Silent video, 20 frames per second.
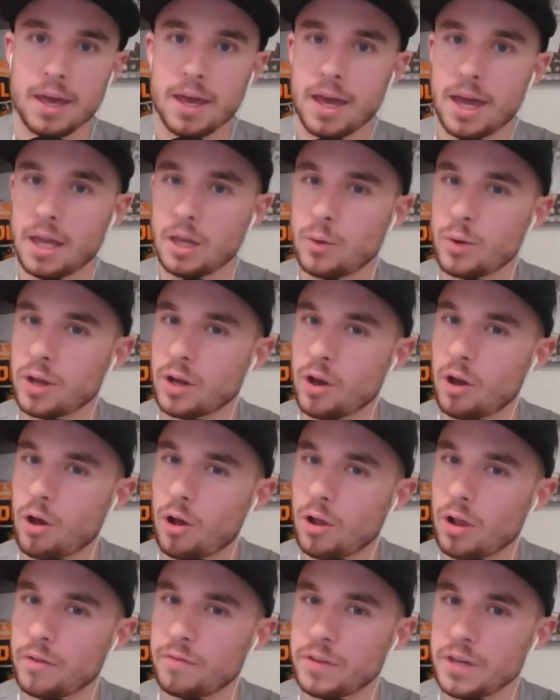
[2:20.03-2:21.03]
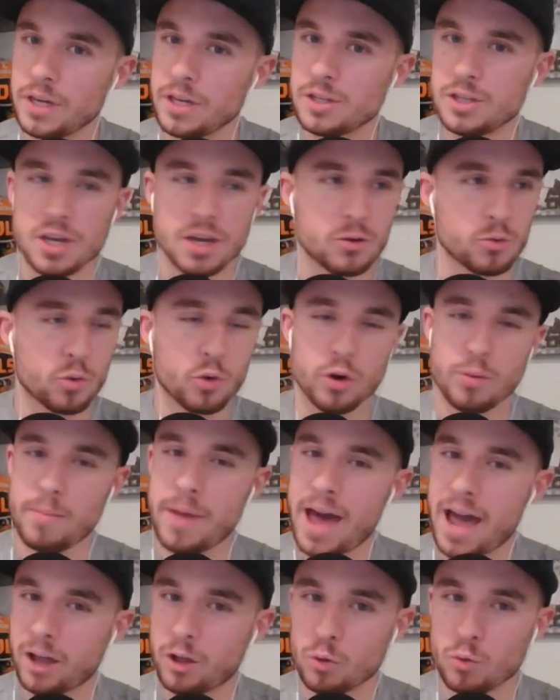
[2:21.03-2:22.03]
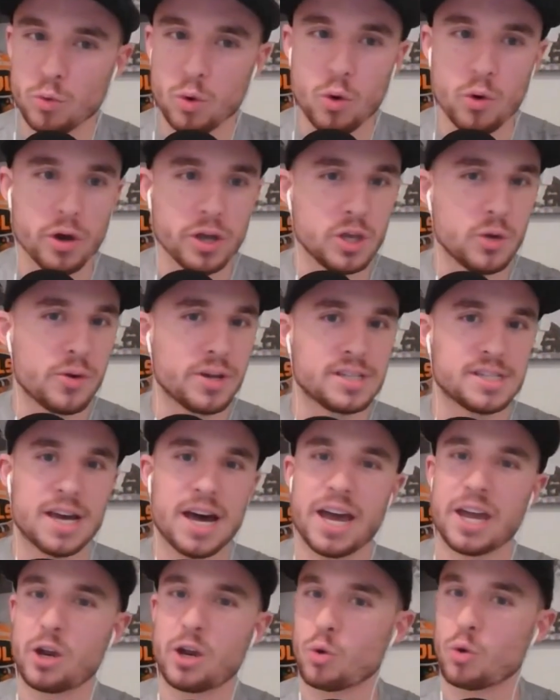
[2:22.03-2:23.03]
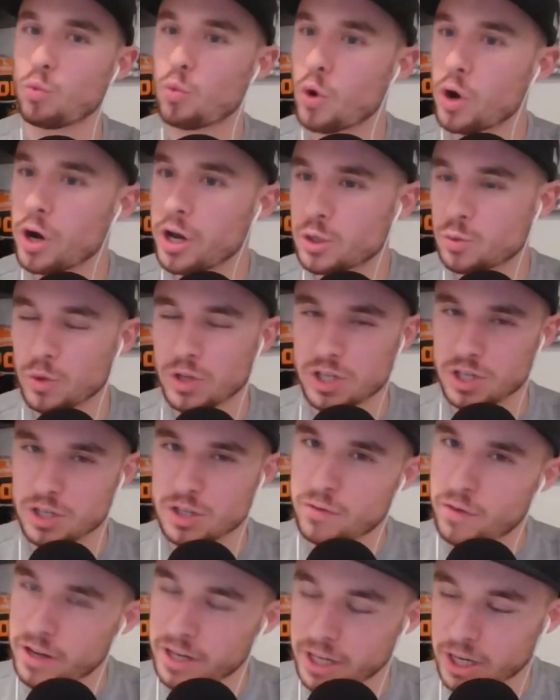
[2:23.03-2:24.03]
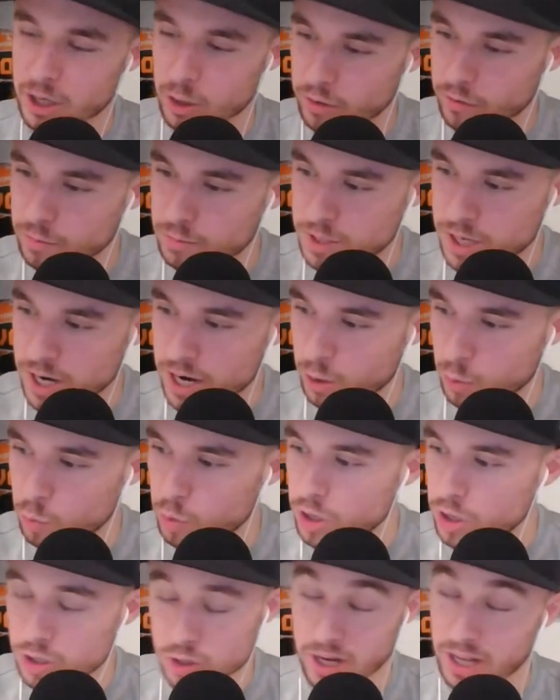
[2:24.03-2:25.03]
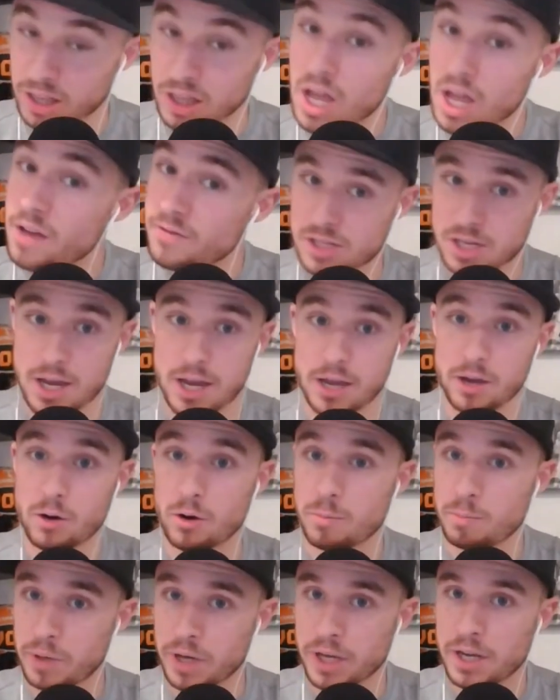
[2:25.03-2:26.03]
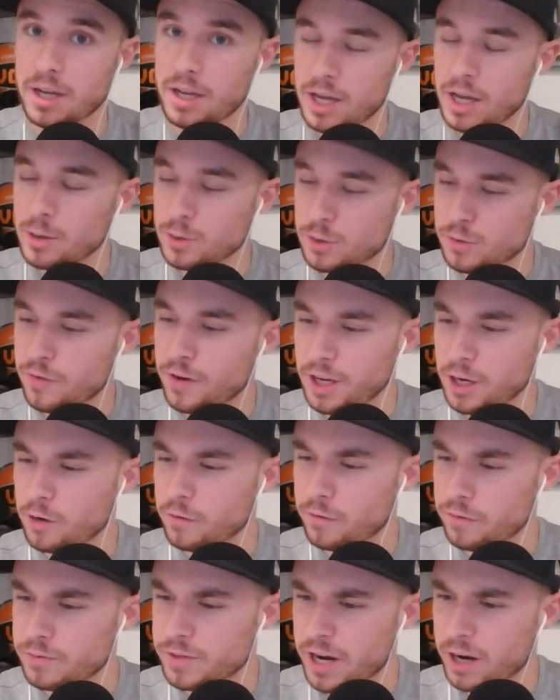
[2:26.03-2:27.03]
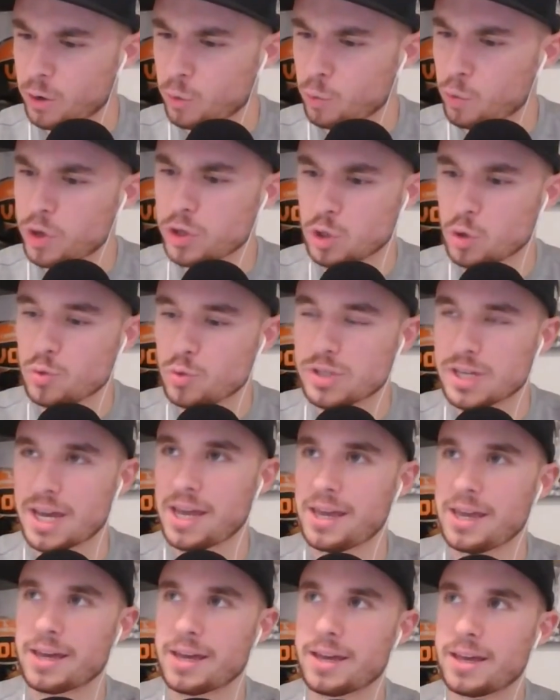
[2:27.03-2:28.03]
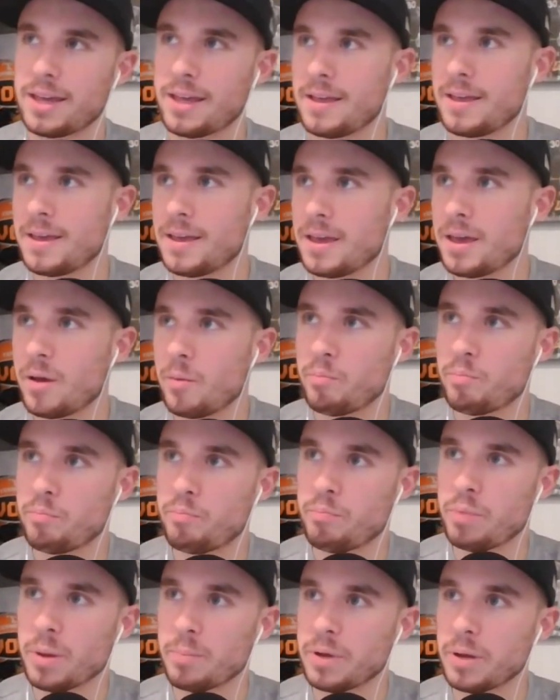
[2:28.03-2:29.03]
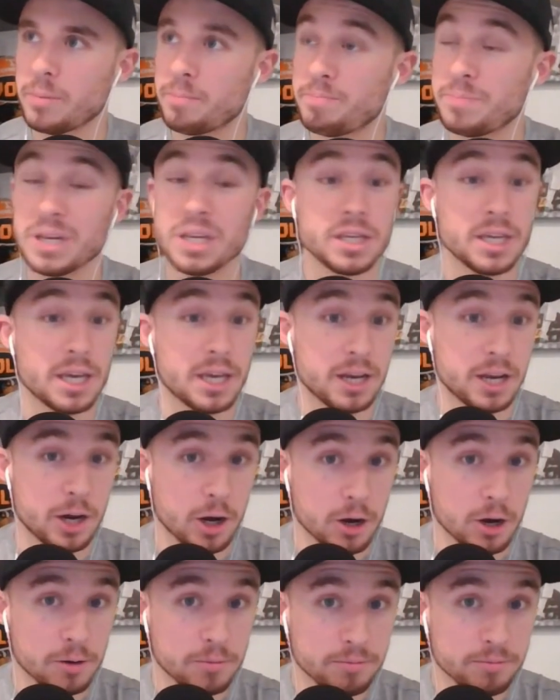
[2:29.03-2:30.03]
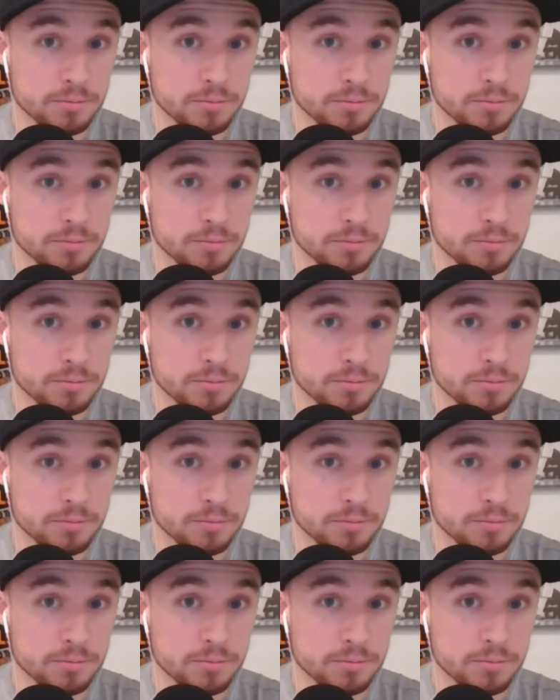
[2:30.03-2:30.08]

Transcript: And you had all of these. You had Rory McIlroy. You had Tiger Woods, which it's funny hearing from Tiger Woods. And I love Tiger, but it was funny hearing from Tiger Woods, who's a billionaire.